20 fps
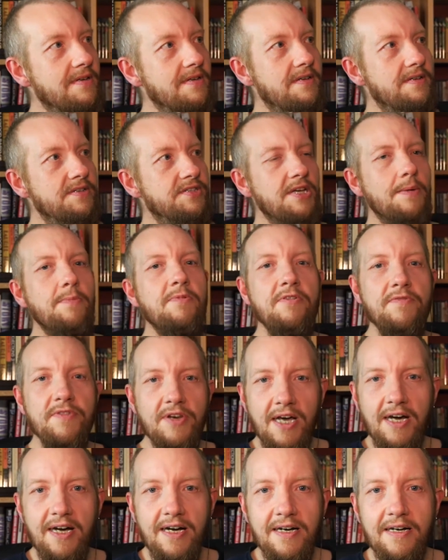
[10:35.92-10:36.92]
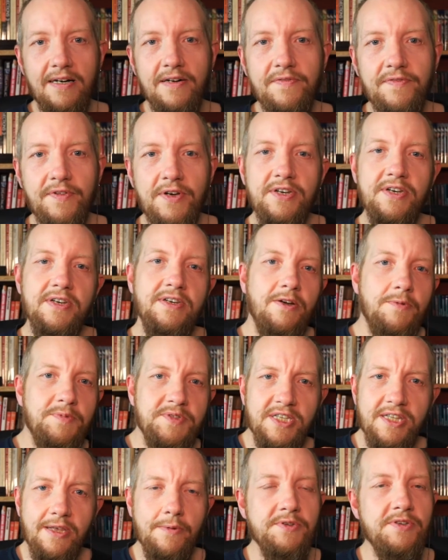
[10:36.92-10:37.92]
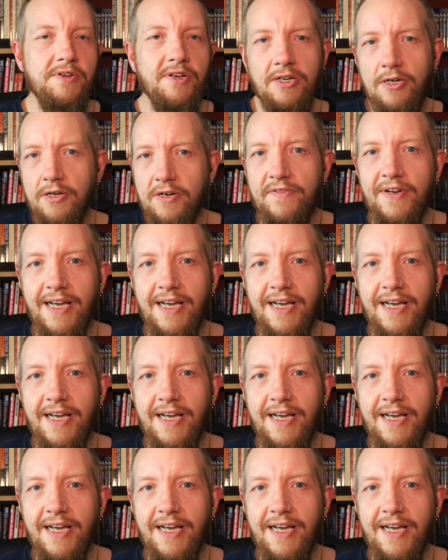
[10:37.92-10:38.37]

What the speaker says: Summer of Love, and obviously they were doing a lot of